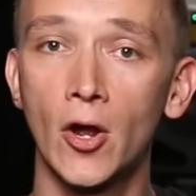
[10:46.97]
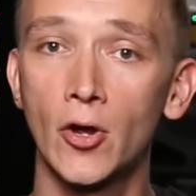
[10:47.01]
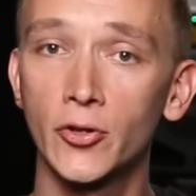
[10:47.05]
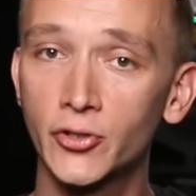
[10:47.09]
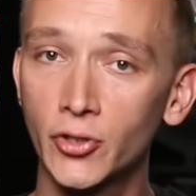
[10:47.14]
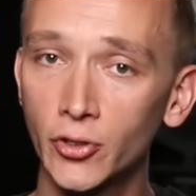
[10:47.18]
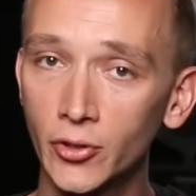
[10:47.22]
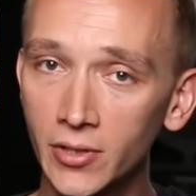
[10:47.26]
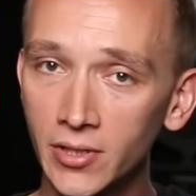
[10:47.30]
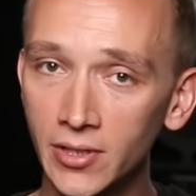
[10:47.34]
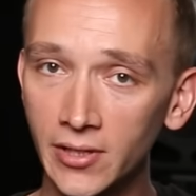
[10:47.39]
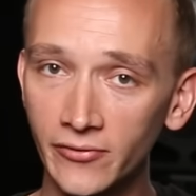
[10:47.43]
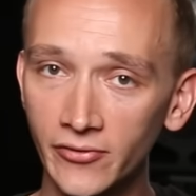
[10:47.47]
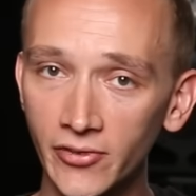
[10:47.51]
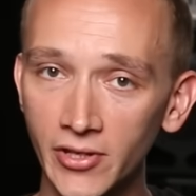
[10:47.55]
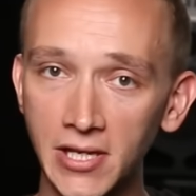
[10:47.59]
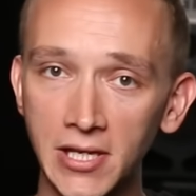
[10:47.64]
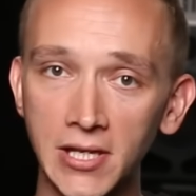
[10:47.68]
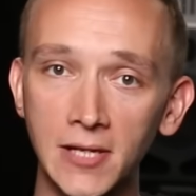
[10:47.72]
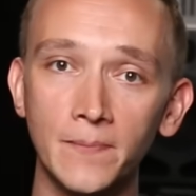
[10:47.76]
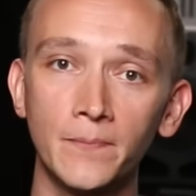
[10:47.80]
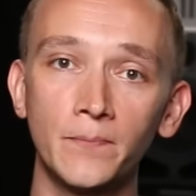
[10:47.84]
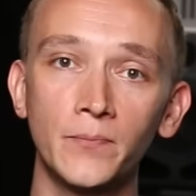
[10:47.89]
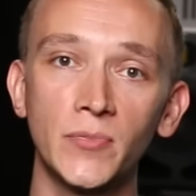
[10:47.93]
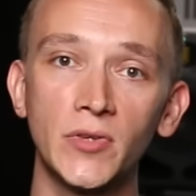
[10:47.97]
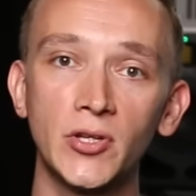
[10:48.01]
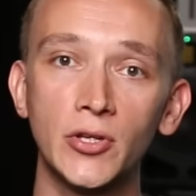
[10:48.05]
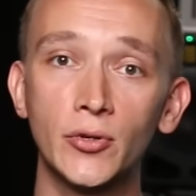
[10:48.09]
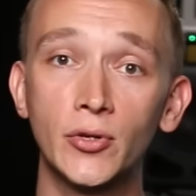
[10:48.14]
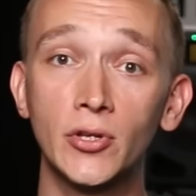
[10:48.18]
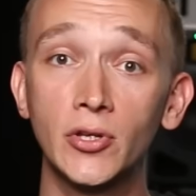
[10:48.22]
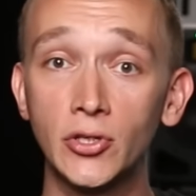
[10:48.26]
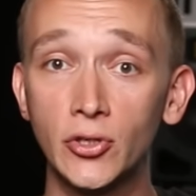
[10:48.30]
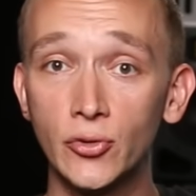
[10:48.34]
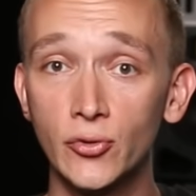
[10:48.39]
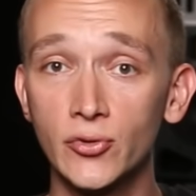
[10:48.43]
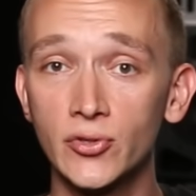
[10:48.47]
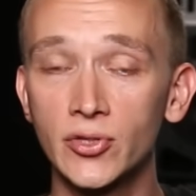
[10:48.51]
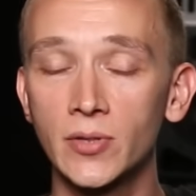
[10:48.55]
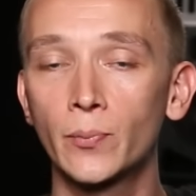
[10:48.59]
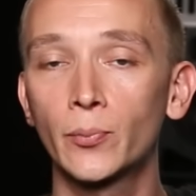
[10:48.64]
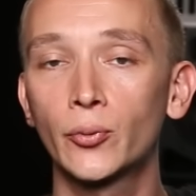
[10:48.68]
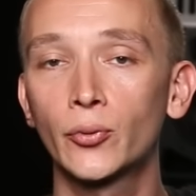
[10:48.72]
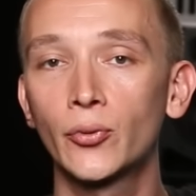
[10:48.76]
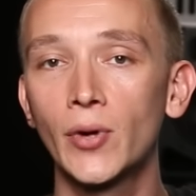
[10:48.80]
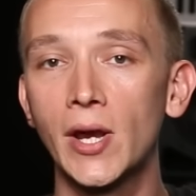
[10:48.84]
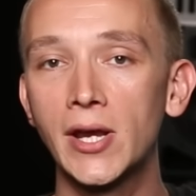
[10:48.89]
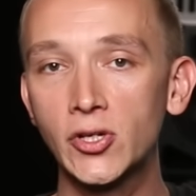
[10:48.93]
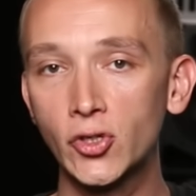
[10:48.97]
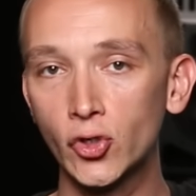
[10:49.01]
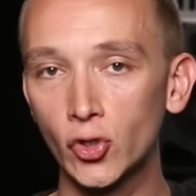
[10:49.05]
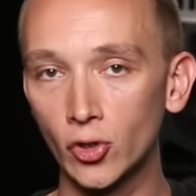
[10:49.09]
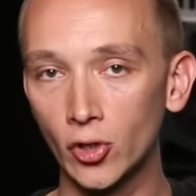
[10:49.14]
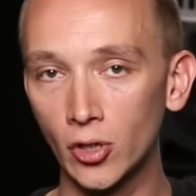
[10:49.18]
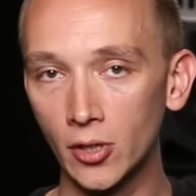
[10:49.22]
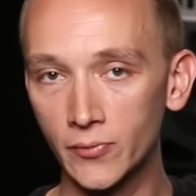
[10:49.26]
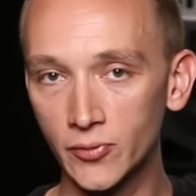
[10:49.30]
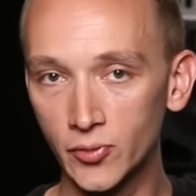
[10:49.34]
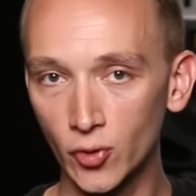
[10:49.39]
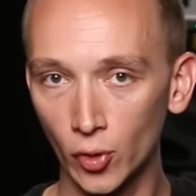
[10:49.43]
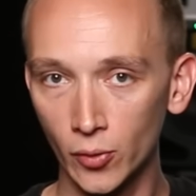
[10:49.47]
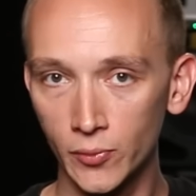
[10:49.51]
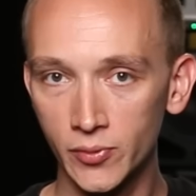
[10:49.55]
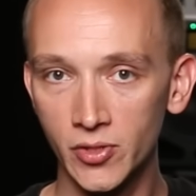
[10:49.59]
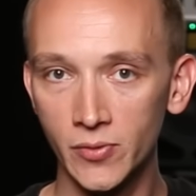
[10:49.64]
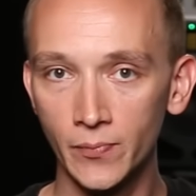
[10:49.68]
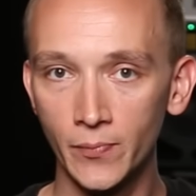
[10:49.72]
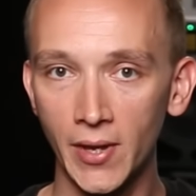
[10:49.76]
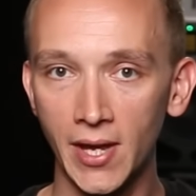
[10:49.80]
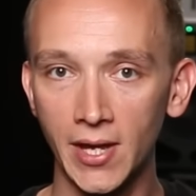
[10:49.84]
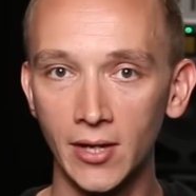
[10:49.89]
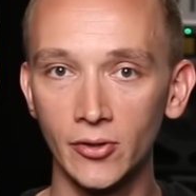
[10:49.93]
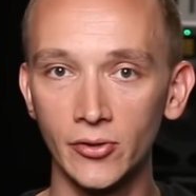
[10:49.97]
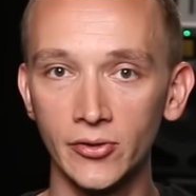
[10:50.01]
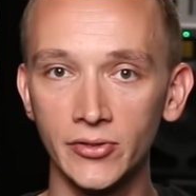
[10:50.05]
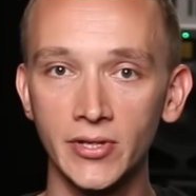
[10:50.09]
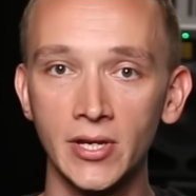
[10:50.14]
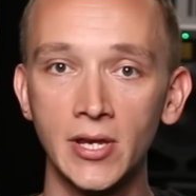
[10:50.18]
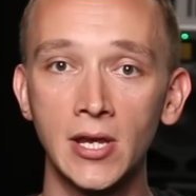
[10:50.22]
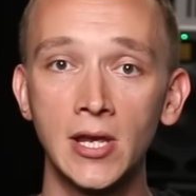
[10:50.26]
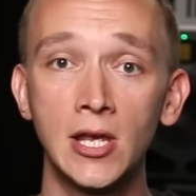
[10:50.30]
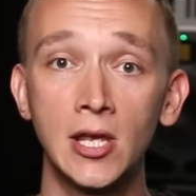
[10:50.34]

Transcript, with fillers: Alternatively, you can use pressure absorption panels,